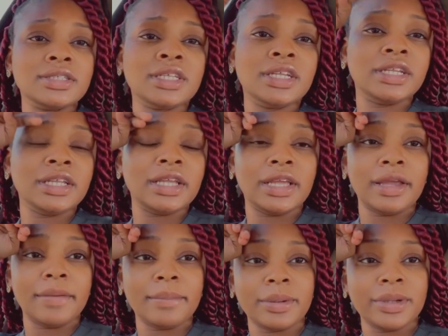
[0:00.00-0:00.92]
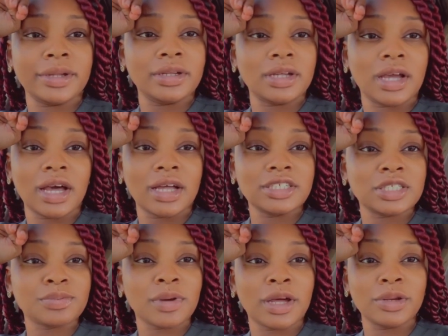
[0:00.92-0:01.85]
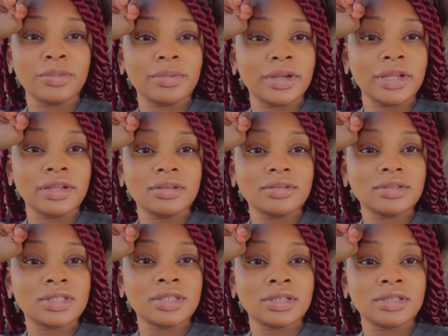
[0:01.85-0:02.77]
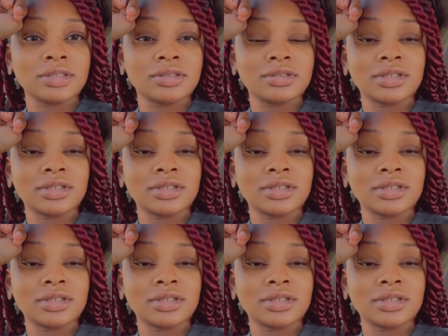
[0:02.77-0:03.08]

till then, but I'll just probably wait till